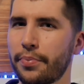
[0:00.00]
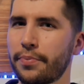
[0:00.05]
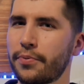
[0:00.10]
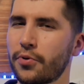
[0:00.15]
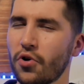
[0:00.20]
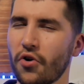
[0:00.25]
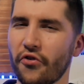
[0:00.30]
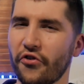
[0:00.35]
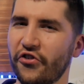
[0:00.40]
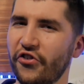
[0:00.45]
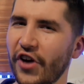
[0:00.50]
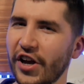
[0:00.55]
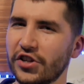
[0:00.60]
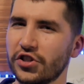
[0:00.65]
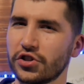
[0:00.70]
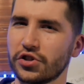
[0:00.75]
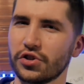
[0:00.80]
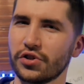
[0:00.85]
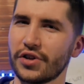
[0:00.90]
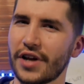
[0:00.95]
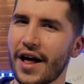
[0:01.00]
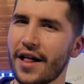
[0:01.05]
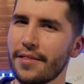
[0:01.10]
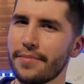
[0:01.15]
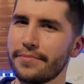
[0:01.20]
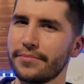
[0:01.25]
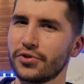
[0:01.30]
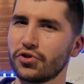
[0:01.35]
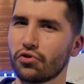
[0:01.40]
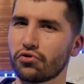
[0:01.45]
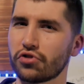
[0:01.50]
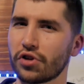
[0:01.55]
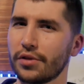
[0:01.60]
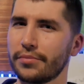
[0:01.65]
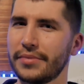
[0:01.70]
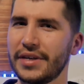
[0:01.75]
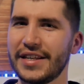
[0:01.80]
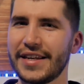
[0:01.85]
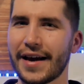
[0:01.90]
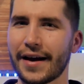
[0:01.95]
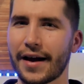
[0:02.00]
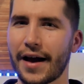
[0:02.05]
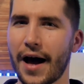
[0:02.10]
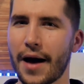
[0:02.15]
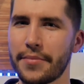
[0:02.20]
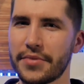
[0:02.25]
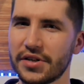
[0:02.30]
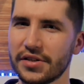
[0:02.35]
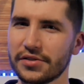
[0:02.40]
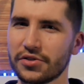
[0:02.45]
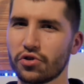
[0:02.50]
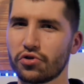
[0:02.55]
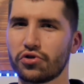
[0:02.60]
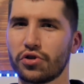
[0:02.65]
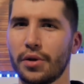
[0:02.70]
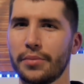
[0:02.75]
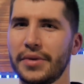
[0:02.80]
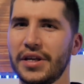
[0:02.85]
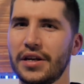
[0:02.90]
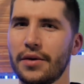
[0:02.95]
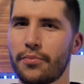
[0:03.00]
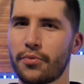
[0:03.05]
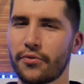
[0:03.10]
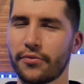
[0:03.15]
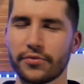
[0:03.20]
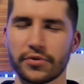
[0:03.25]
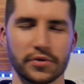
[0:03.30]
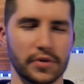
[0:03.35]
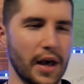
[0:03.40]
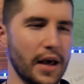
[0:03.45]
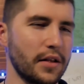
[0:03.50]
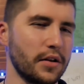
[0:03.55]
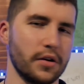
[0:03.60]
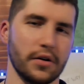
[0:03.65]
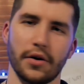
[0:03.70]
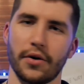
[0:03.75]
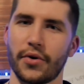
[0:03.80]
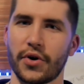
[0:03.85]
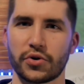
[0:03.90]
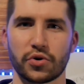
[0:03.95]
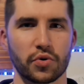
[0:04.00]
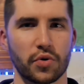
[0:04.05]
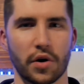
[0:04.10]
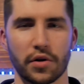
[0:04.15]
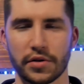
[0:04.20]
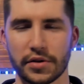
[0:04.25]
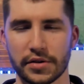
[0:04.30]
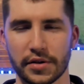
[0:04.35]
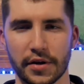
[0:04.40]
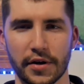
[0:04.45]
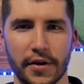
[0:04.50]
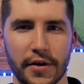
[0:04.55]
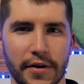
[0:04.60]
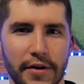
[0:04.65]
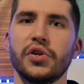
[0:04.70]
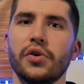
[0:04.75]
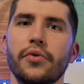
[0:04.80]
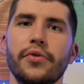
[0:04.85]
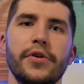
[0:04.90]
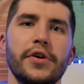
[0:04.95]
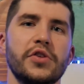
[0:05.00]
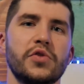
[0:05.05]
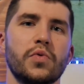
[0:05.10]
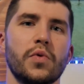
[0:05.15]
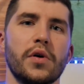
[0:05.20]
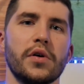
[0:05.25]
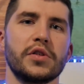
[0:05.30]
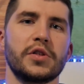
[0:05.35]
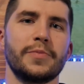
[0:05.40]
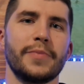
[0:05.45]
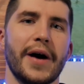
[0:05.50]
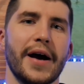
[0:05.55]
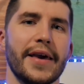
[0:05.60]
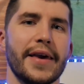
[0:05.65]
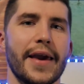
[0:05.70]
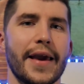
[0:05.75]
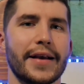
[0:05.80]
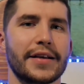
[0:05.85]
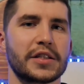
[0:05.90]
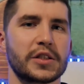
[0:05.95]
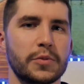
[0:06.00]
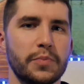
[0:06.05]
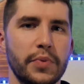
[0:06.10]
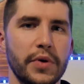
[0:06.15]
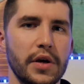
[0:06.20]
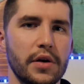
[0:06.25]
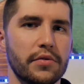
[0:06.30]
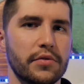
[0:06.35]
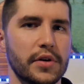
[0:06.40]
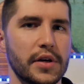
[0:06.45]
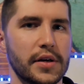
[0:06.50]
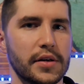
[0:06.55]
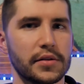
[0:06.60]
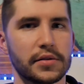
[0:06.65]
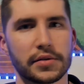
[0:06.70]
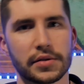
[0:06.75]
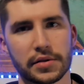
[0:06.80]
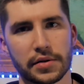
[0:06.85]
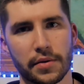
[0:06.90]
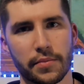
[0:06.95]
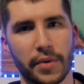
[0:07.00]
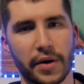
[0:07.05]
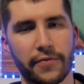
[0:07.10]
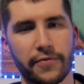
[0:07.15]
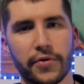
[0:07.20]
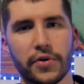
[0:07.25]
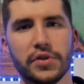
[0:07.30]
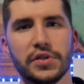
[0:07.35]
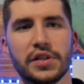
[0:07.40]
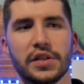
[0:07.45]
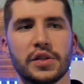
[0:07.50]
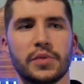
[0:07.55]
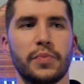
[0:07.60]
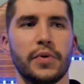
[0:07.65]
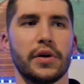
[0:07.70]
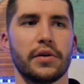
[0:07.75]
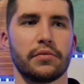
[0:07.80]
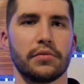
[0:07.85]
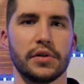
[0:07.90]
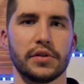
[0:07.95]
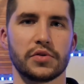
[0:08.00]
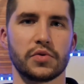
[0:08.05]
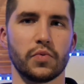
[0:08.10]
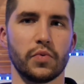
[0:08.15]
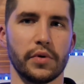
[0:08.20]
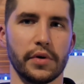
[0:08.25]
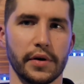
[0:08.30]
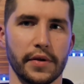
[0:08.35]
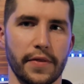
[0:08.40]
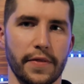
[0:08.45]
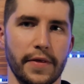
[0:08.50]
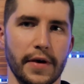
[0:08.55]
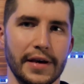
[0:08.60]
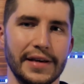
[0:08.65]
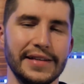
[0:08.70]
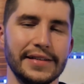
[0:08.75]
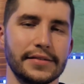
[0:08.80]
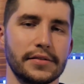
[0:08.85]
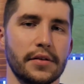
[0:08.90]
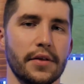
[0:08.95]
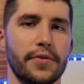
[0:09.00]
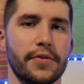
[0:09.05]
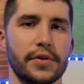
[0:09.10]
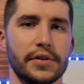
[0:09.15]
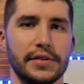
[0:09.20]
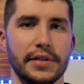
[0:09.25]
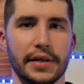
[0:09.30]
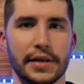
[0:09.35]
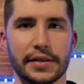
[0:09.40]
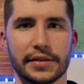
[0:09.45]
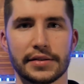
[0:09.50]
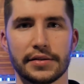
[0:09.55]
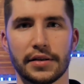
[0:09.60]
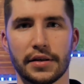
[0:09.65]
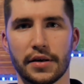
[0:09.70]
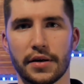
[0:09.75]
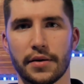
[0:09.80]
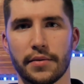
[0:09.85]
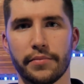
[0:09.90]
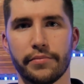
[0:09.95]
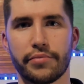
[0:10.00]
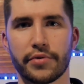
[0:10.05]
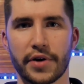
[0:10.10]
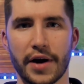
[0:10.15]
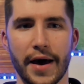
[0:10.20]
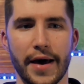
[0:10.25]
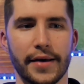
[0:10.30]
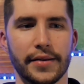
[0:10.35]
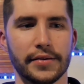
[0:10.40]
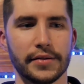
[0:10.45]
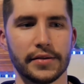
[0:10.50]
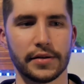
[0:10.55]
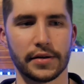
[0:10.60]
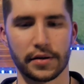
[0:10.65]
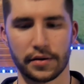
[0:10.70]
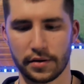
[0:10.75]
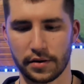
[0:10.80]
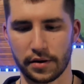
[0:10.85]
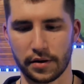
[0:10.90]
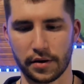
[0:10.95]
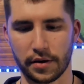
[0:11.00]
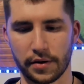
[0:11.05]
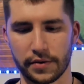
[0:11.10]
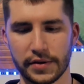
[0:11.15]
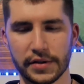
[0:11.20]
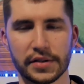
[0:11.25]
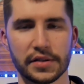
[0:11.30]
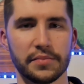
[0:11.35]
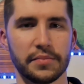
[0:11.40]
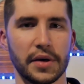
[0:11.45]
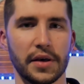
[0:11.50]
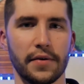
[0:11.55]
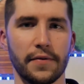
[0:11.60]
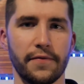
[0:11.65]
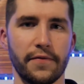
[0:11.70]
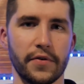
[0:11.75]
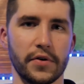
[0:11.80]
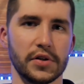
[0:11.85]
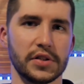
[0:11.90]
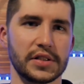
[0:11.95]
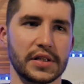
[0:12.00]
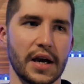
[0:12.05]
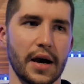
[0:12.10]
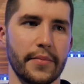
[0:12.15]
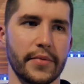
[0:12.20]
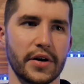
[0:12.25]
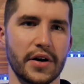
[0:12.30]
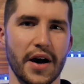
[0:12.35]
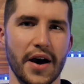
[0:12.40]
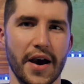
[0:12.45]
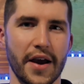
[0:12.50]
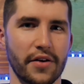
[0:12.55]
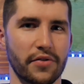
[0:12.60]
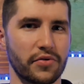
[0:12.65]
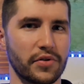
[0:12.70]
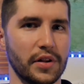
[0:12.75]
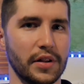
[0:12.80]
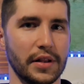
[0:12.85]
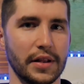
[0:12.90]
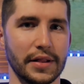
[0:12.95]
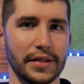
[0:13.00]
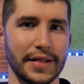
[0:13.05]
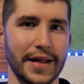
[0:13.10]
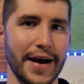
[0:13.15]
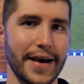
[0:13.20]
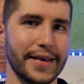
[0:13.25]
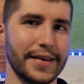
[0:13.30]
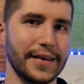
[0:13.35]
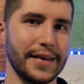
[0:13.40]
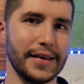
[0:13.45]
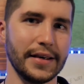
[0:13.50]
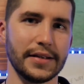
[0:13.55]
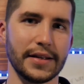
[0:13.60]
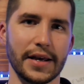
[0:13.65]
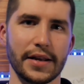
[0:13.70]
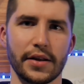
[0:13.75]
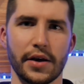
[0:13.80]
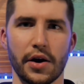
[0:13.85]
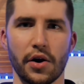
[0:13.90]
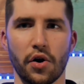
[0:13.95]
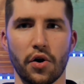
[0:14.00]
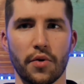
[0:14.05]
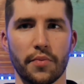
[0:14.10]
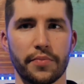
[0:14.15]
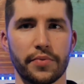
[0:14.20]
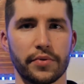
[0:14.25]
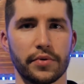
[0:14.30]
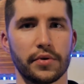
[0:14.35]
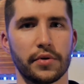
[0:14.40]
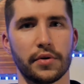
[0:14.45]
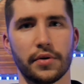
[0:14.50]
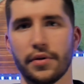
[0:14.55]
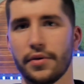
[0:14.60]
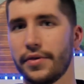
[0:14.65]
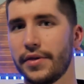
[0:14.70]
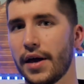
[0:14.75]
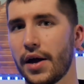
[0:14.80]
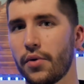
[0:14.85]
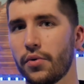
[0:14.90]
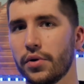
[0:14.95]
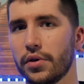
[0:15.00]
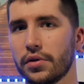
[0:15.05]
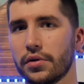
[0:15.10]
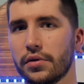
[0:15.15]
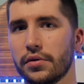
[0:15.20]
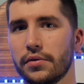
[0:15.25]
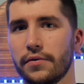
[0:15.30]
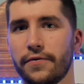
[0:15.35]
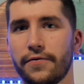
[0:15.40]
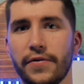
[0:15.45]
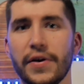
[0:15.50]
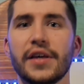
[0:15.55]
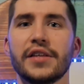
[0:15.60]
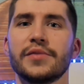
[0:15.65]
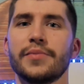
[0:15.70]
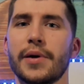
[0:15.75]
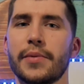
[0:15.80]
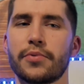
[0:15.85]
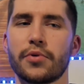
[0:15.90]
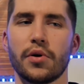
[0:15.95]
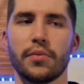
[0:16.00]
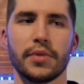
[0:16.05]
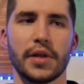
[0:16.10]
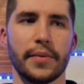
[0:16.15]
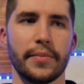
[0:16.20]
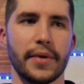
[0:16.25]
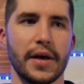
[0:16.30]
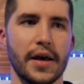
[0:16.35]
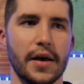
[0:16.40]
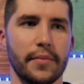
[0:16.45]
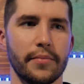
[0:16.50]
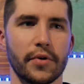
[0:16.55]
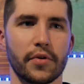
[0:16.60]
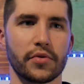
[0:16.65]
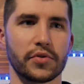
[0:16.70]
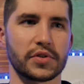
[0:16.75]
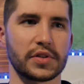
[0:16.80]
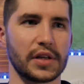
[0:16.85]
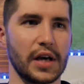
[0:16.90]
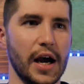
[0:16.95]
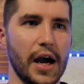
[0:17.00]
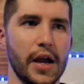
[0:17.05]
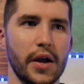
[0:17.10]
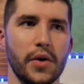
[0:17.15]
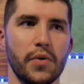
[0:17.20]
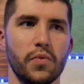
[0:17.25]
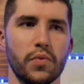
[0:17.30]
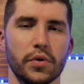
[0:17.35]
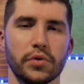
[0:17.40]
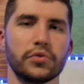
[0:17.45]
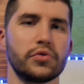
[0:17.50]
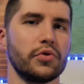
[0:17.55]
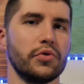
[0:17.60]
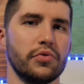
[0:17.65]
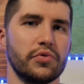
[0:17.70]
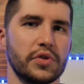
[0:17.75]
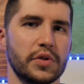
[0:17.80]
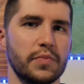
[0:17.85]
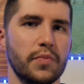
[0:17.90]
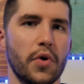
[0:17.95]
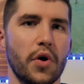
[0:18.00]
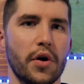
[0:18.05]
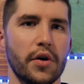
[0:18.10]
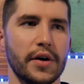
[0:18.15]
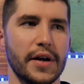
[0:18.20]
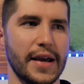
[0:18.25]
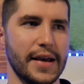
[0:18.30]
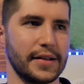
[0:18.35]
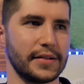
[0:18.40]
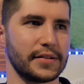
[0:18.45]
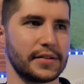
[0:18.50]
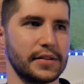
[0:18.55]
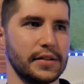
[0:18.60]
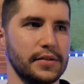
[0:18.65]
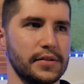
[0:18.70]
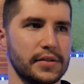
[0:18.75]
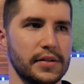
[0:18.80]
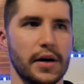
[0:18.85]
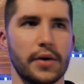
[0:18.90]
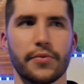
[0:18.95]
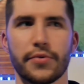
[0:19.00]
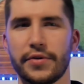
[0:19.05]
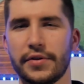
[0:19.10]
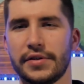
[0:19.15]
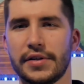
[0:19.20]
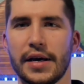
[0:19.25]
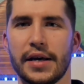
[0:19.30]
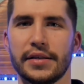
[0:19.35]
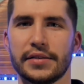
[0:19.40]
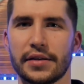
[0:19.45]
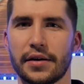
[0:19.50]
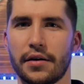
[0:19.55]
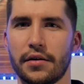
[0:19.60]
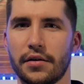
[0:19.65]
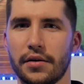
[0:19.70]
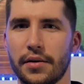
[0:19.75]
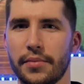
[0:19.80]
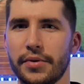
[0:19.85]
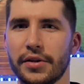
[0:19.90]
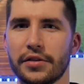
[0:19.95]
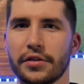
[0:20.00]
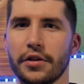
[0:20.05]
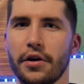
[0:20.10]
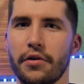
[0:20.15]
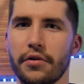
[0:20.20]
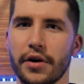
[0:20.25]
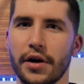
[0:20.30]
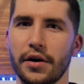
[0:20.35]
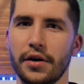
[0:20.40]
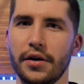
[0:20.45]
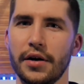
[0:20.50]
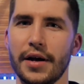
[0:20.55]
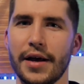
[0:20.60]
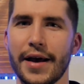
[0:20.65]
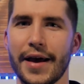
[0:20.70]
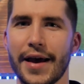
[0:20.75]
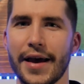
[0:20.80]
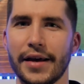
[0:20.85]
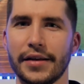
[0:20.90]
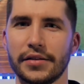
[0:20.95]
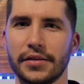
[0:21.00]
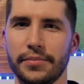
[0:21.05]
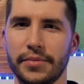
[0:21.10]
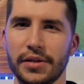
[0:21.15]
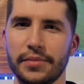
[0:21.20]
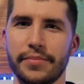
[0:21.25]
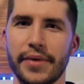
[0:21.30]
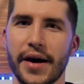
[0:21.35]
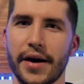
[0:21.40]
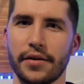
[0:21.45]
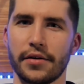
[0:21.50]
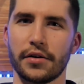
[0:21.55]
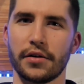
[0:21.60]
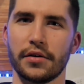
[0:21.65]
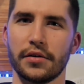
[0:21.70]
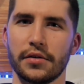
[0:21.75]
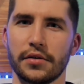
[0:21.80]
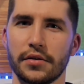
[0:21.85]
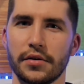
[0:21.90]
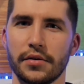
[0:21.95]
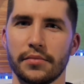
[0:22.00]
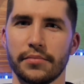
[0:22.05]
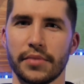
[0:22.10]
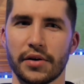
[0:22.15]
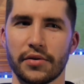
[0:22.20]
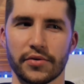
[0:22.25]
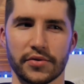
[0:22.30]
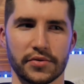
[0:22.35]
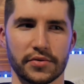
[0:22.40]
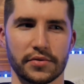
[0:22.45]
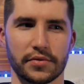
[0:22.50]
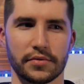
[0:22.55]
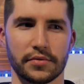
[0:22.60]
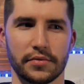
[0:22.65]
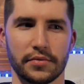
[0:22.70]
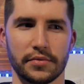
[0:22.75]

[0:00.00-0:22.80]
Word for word: professional social media camera, social media, I don't know how to call it. So this was my experience, my first experience with the Insta360 brand. Uh, this is my first camera, I really like it and I hope uh, they will fix my problem because I want to use it more and since now the days are a bit longer and a bit better because